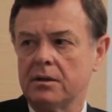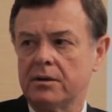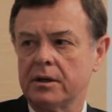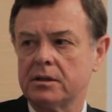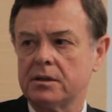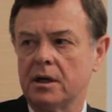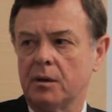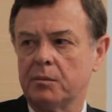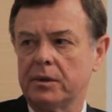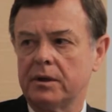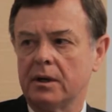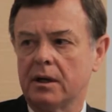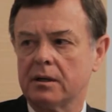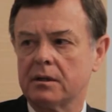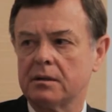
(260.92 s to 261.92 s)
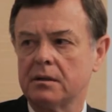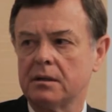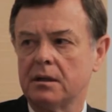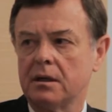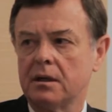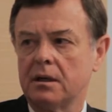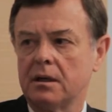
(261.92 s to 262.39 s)
Things can't be done
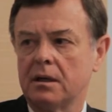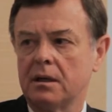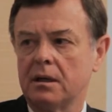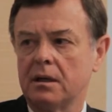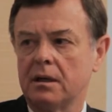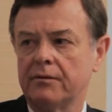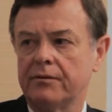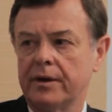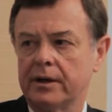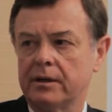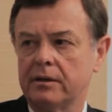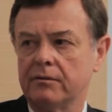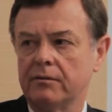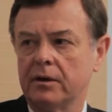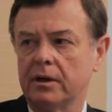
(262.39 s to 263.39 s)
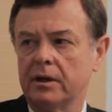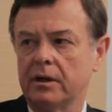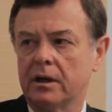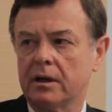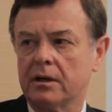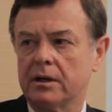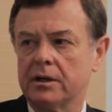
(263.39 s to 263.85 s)

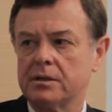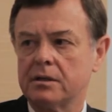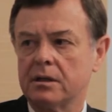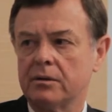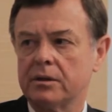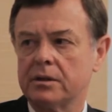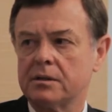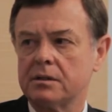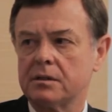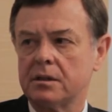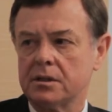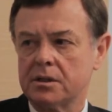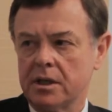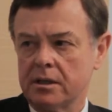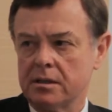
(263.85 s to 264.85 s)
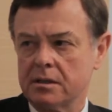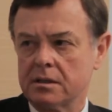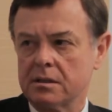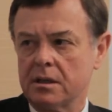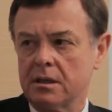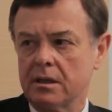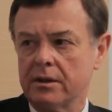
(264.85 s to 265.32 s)
effectively unless there was
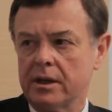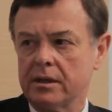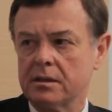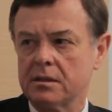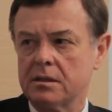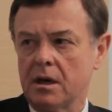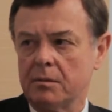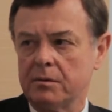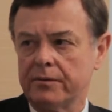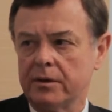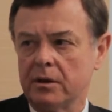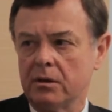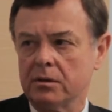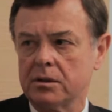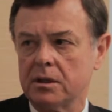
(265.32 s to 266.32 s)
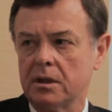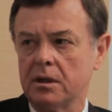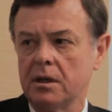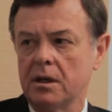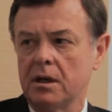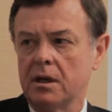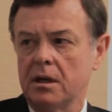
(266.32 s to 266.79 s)
consensus under that type of culture.
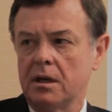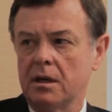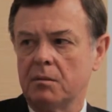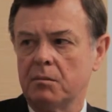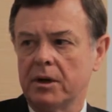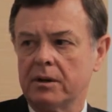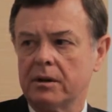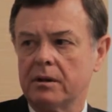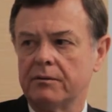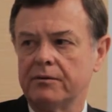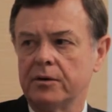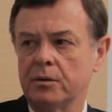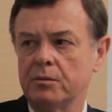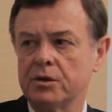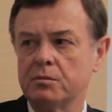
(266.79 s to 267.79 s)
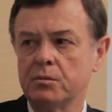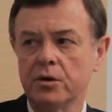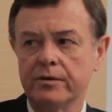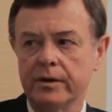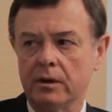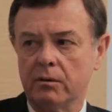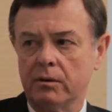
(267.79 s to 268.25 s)
Mm. But the firm was
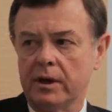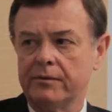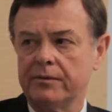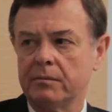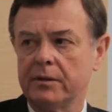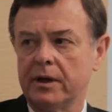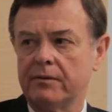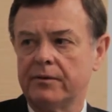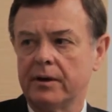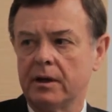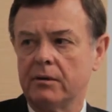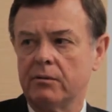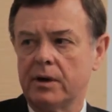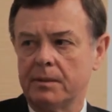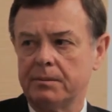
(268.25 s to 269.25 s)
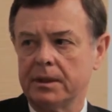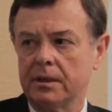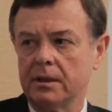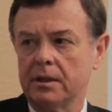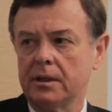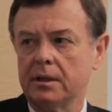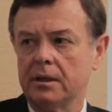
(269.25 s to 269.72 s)
moving away from that fairly
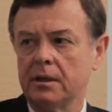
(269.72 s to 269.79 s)
rapidly.